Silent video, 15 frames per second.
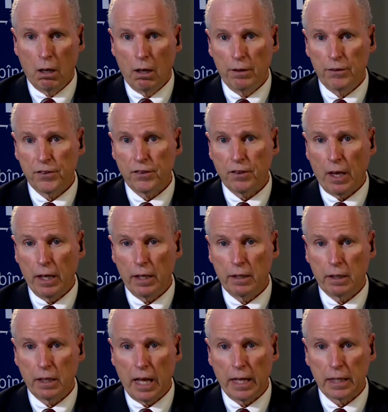
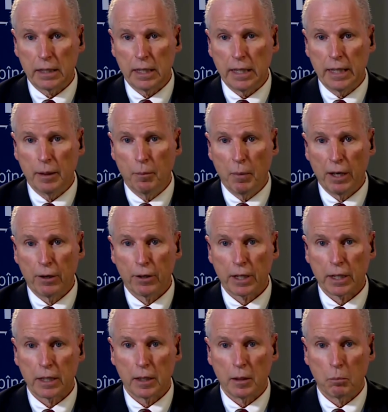said that the
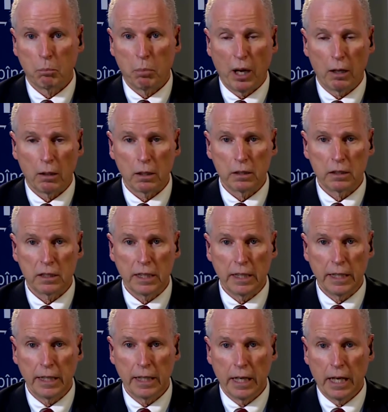American
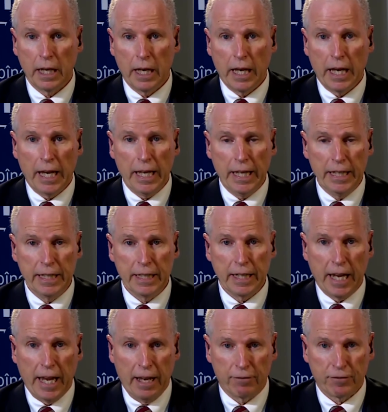policy in
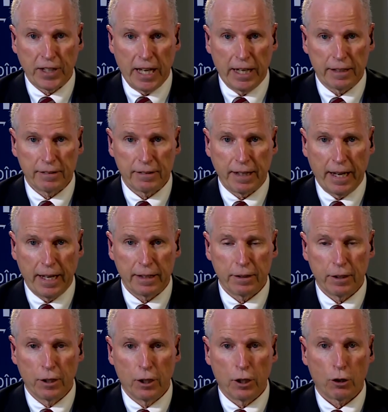Afghanistan
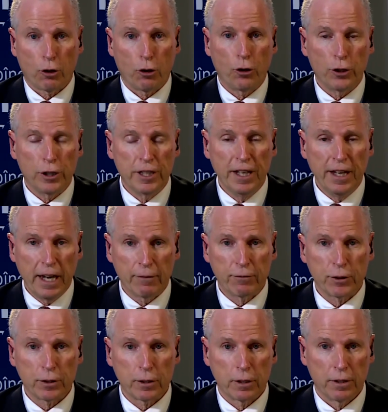could
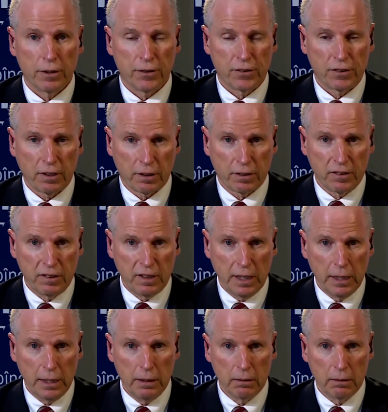never succeed,